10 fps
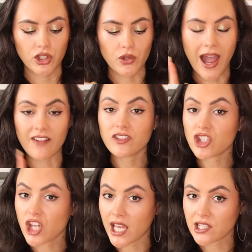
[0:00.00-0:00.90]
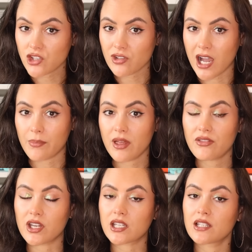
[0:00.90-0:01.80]
you have the chain strap
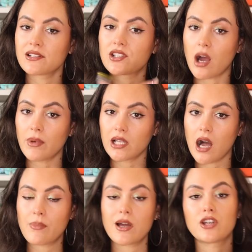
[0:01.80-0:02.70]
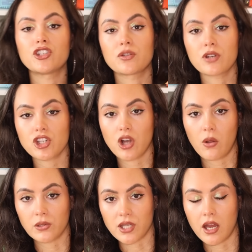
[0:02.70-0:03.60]
that can double up and do a
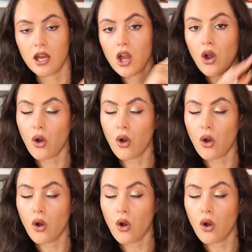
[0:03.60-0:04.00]
shoulder,